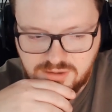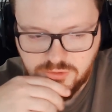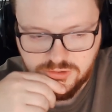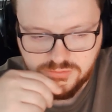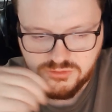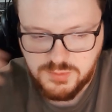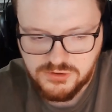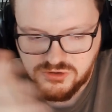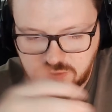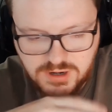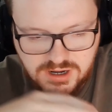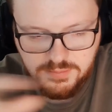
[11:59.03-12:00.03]
I'm not
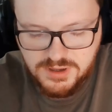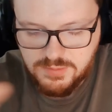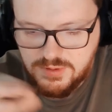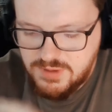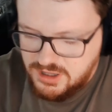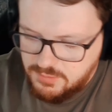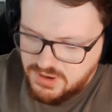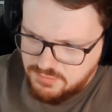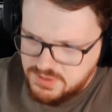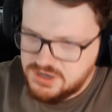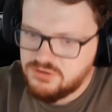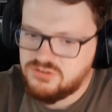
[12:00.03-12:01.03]
sponsored by BP Milling, but I've
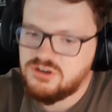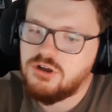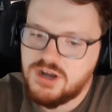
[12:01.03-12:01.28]
been using your